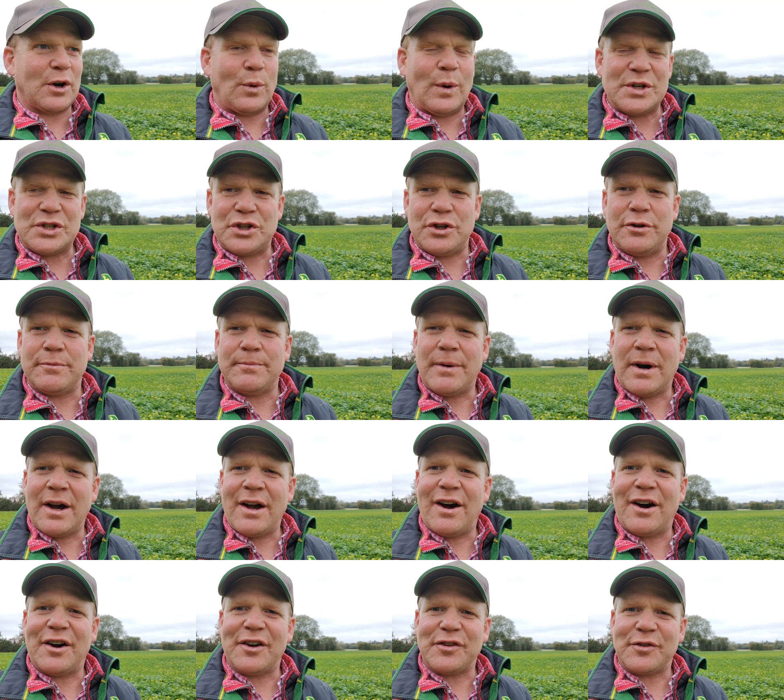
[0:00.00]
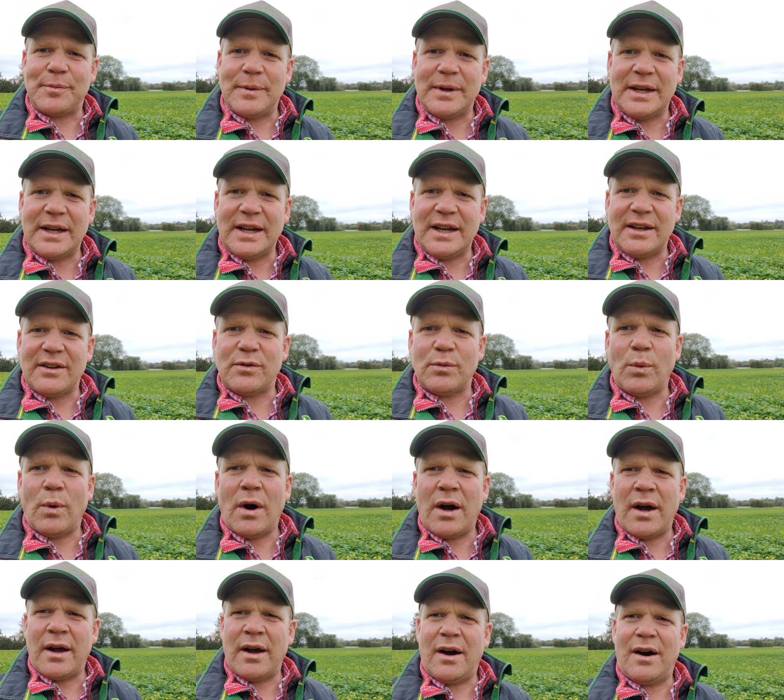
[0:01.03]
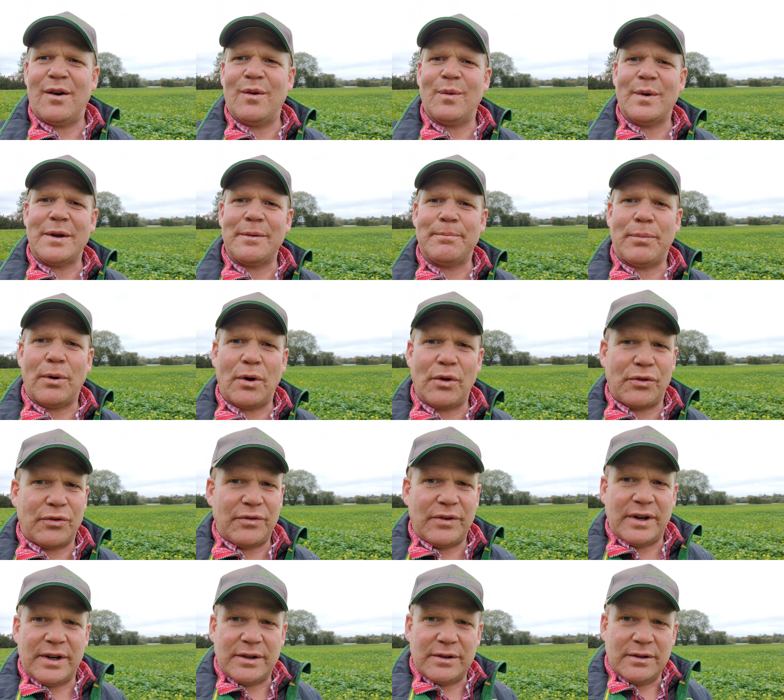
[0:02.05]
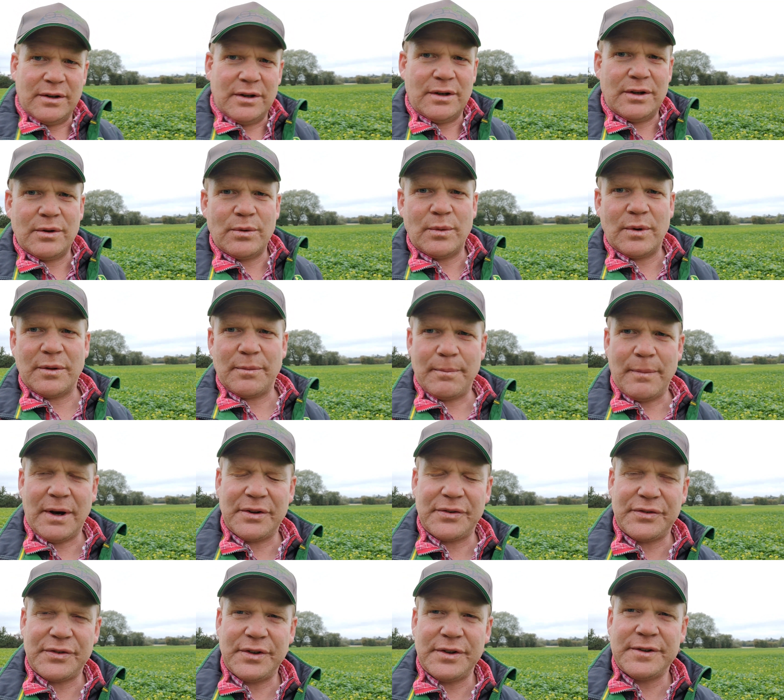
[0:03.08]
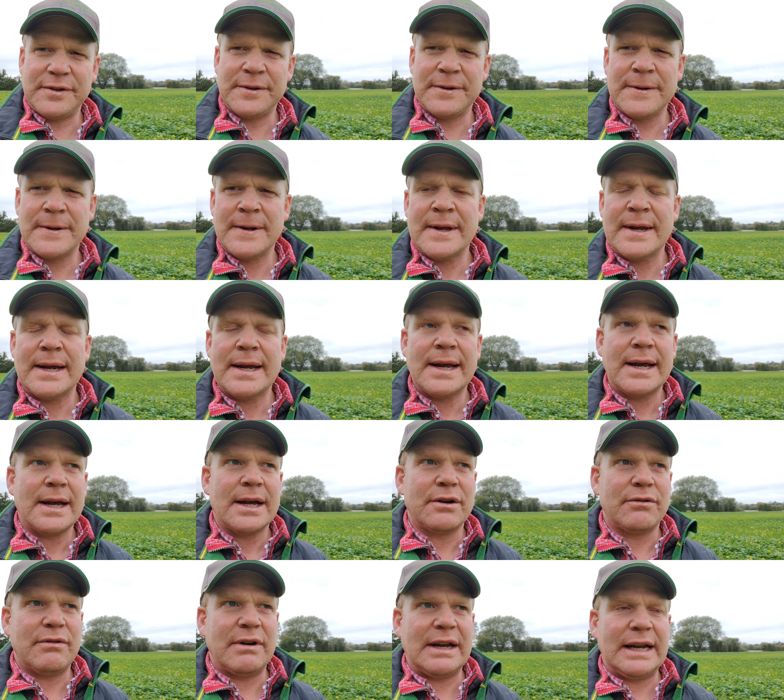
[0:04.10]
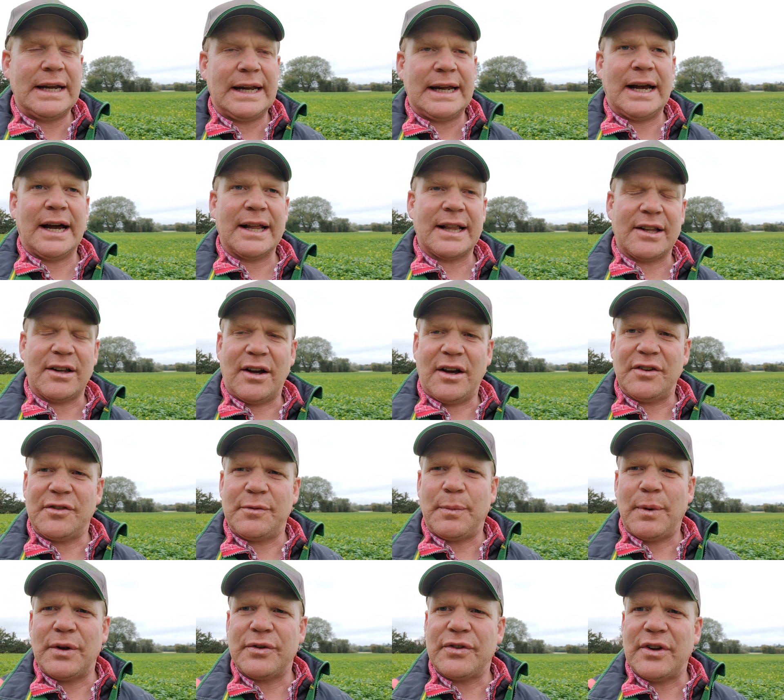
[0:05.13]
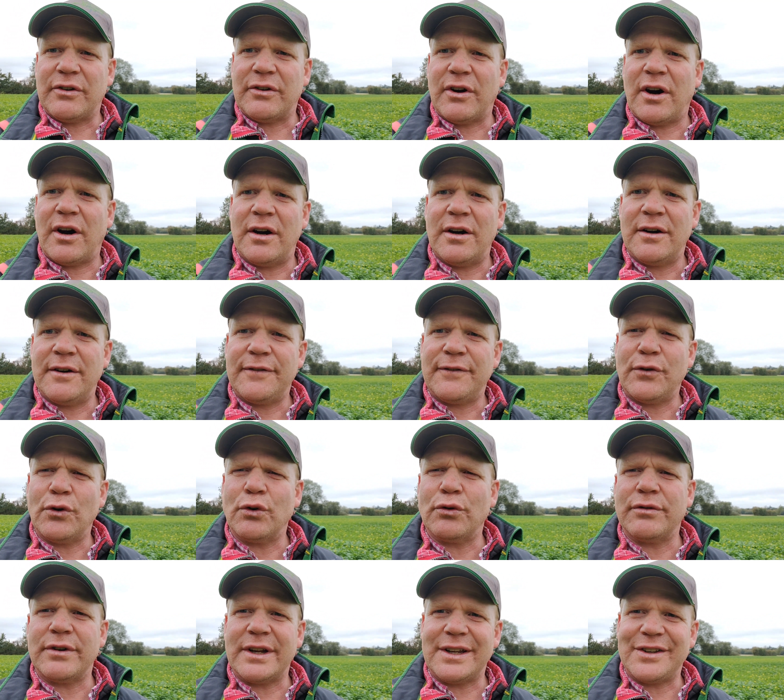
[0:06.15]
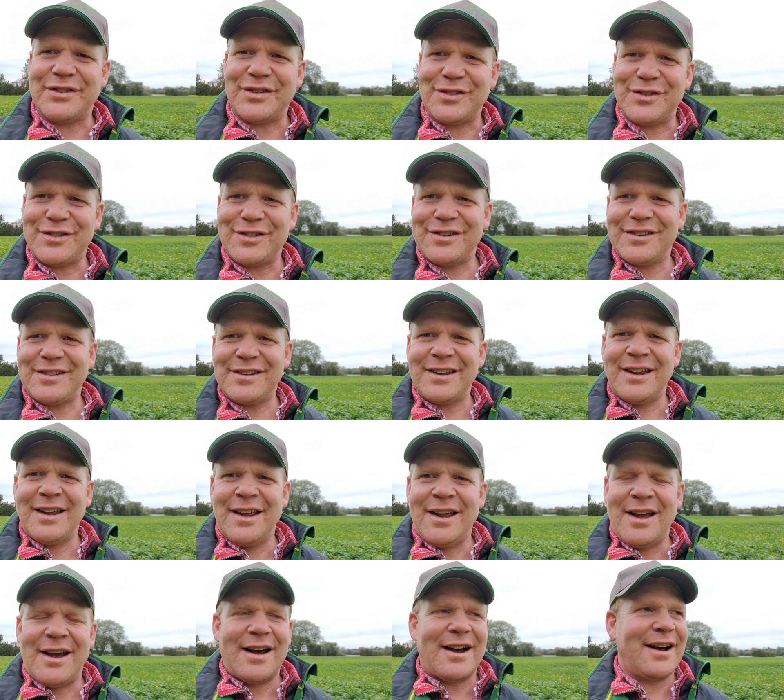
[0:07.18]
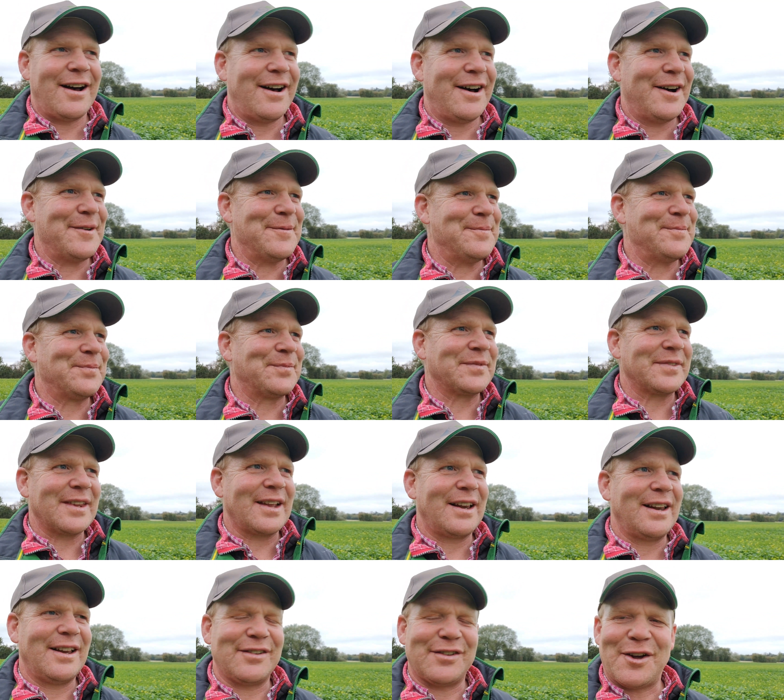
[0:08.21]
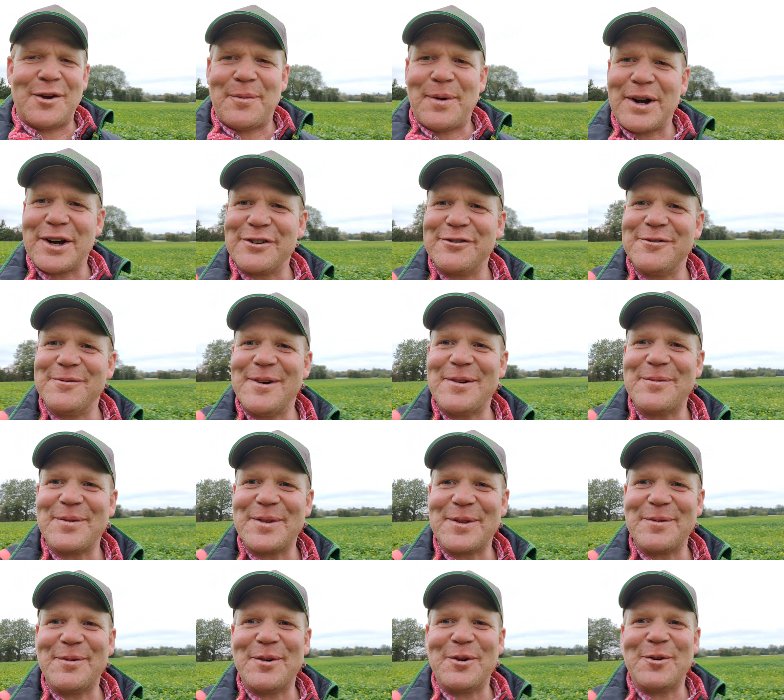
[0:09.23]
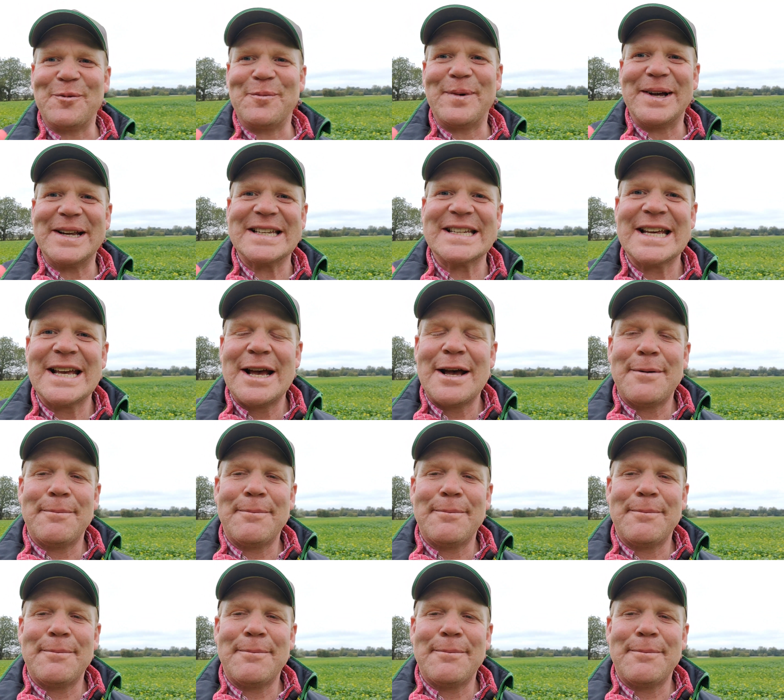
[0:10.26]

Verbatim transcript: A question you might ask me is why are we bothering with mustard? Really, I, I suppose there are four reasons. Um, let's hope I can remember them all. But